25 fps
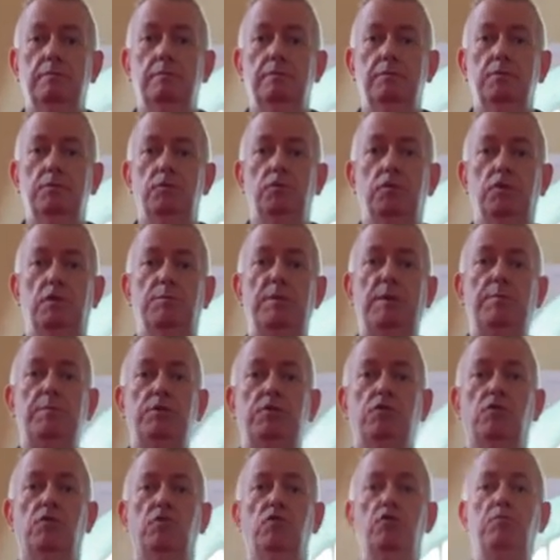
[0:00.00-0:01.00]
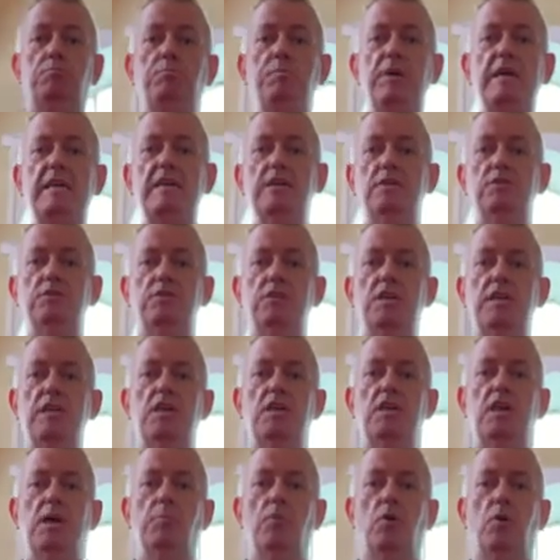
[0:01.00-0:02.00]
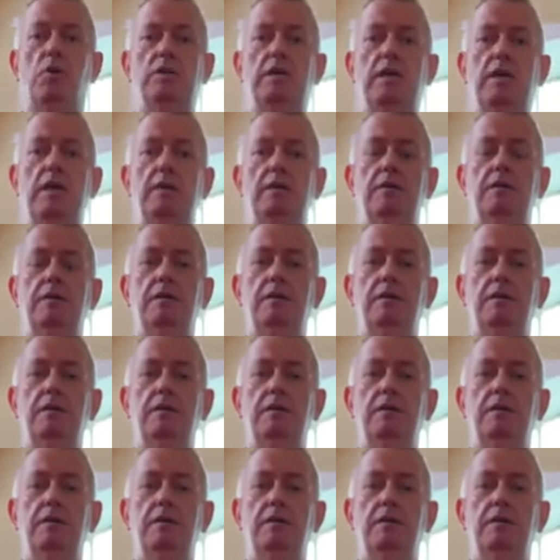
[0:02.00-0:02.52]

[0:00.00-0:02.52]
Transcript: So as I make myself look bigger and say, come on then,